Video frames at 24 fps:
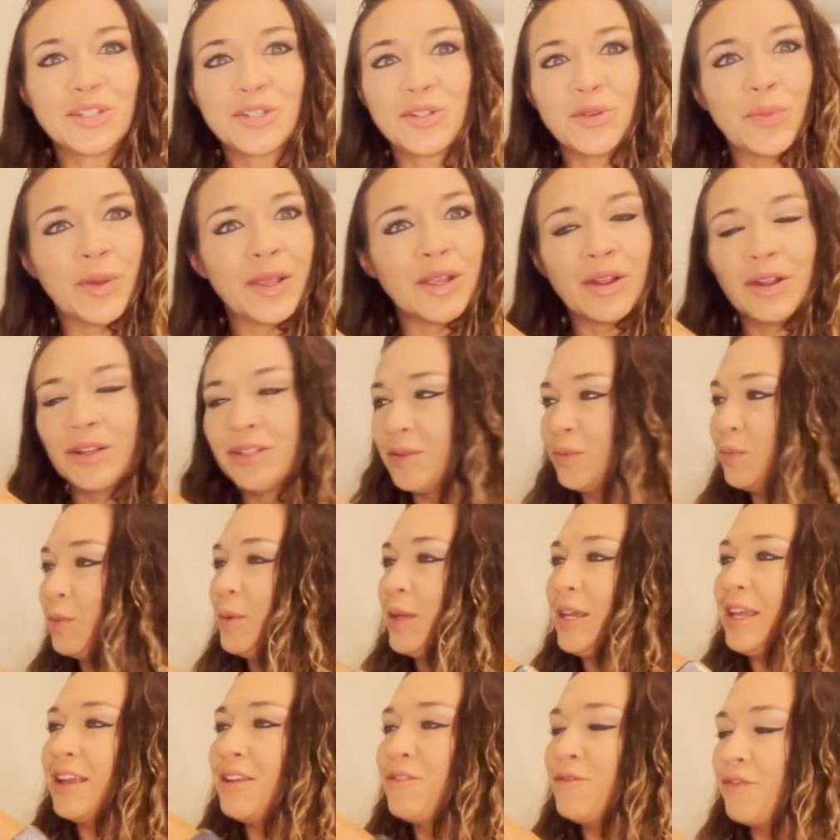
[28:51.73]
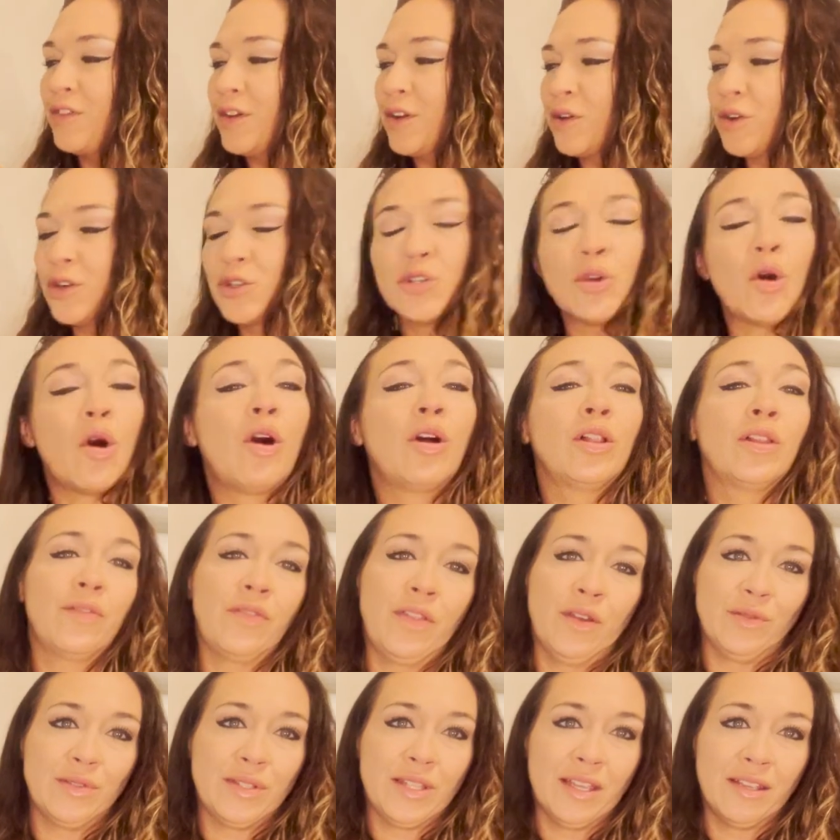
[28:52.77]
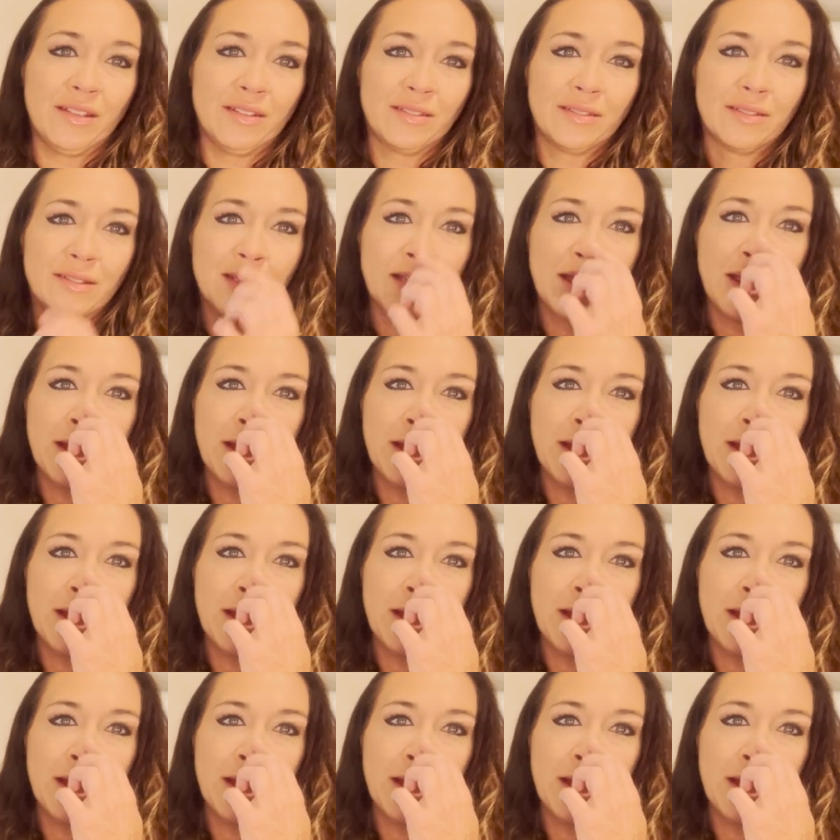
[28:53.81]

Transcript: Superior would be inferior to all of those things.